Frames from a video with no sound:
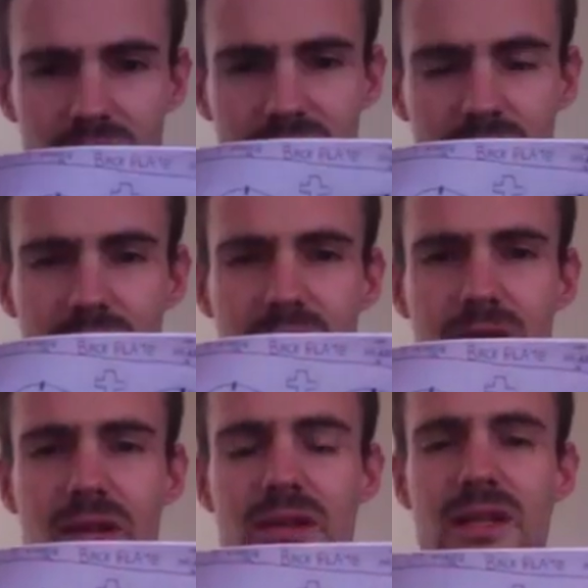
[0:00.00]
degrees.
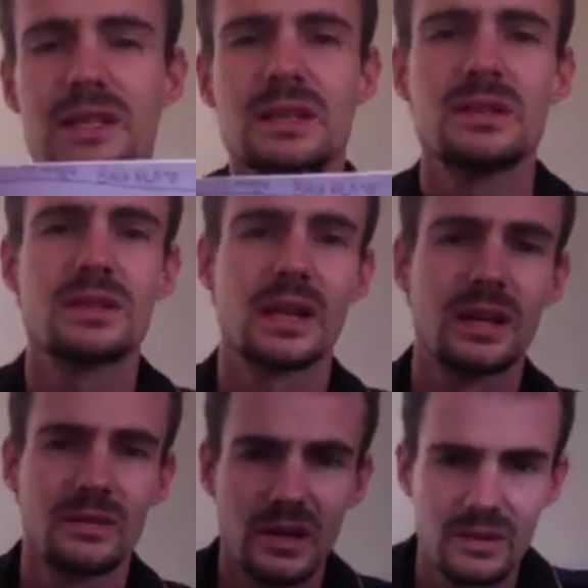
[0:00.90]
It's easy to take
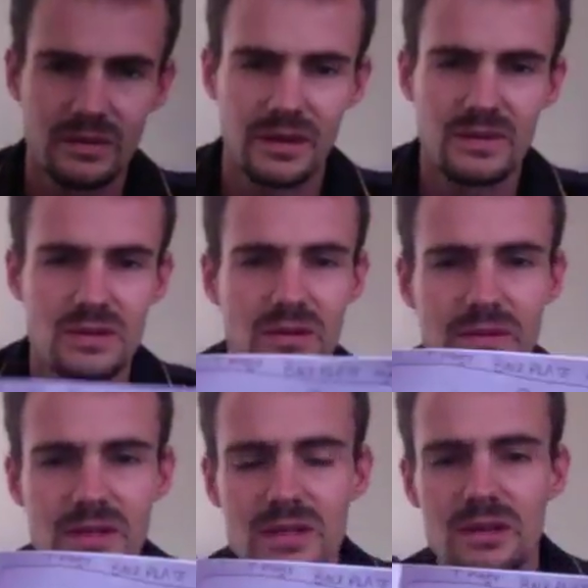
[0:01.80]
the valve covers
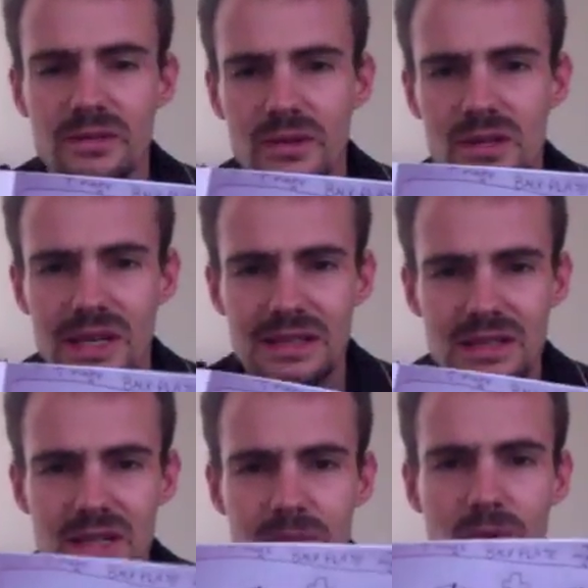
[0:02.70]
off. Just a few size
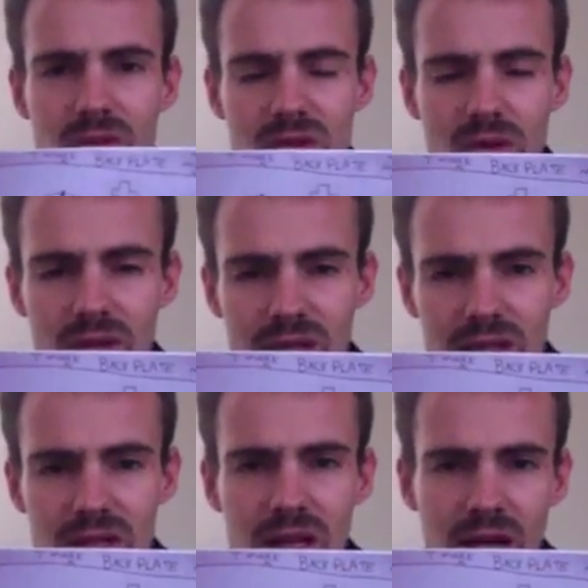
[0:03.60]
10 bolts holding
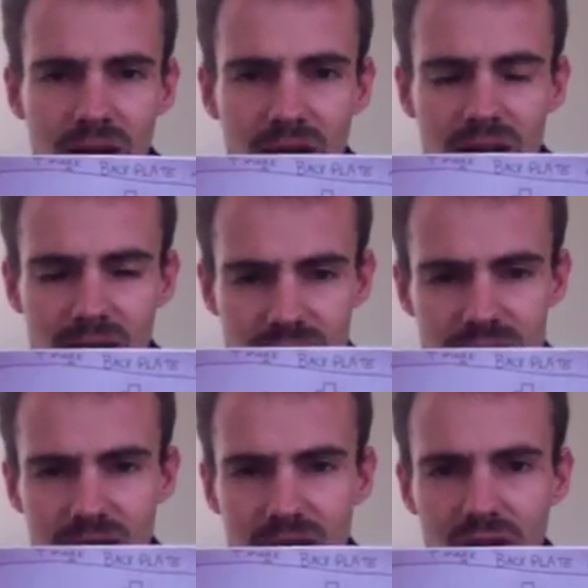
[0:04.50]
it. Doesn't
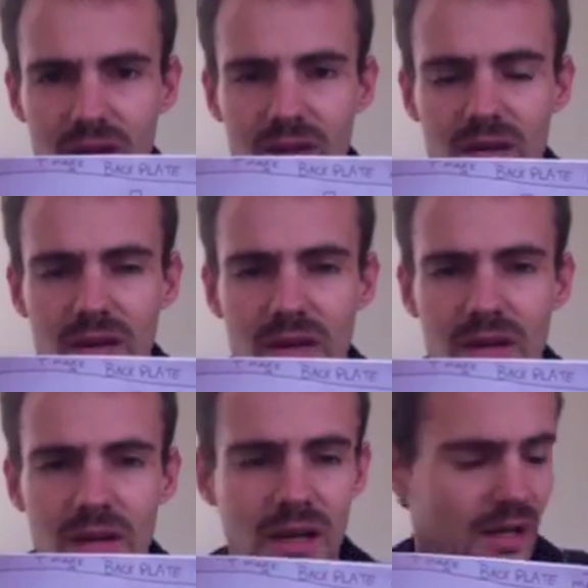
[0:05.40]
take long.
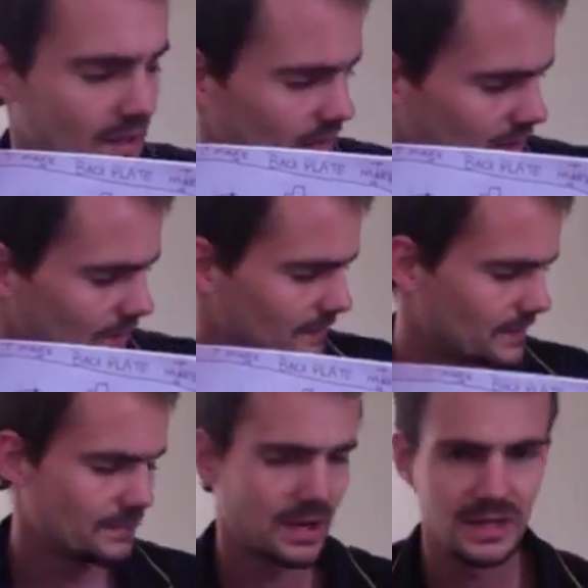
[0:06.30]

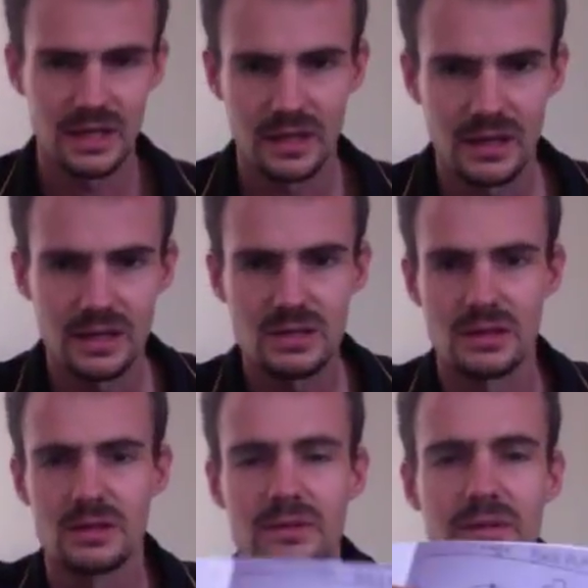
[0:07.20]
Might take an
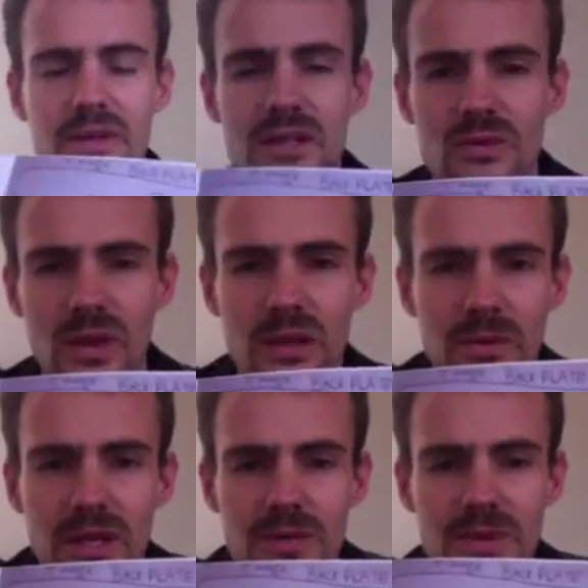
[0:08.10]
extra 15-20
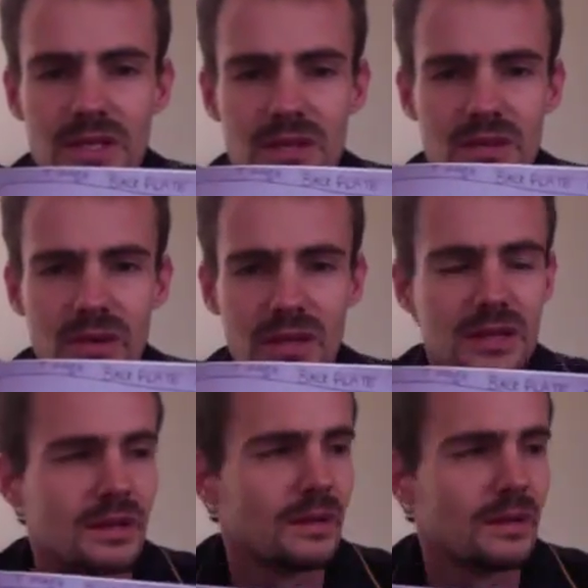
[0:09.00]
minutes, but just do it.